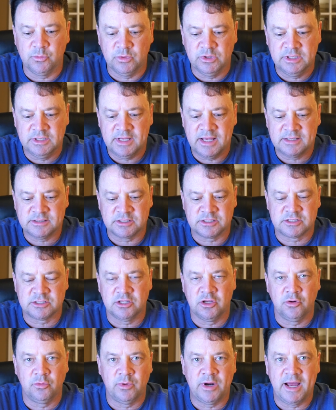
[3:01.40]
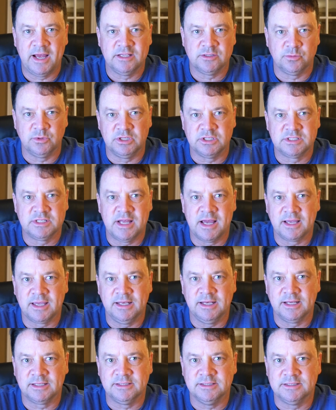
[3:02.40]
when it has a slow rise, when it's not
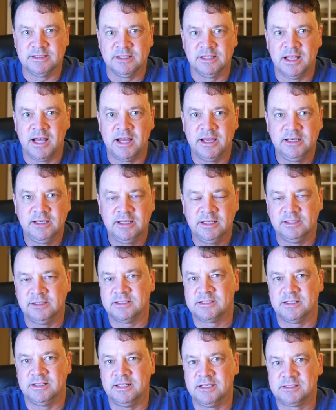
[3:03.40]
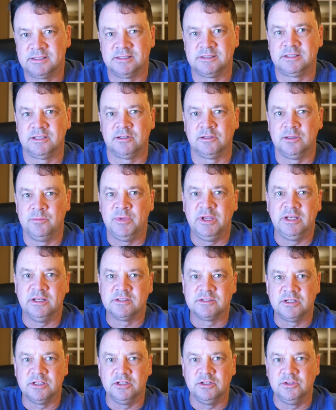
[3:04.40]
connected to line, doesn't necessarily mean
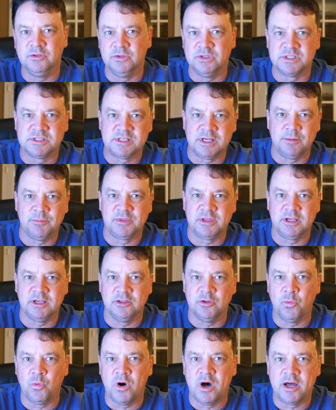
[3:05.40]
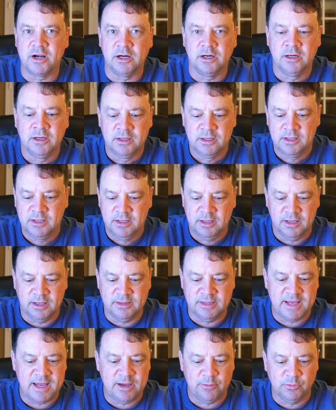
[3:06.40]
it's gonna do the same thing in the water.
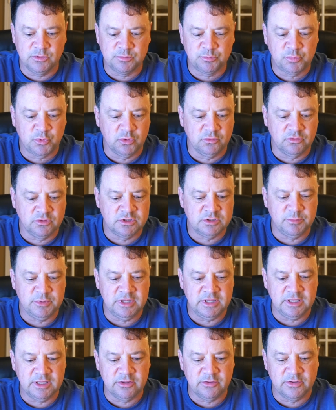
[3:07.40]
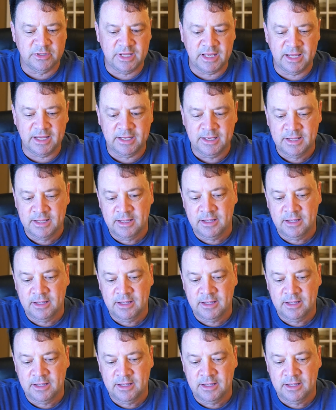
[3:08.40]
And that was proven to me the other day.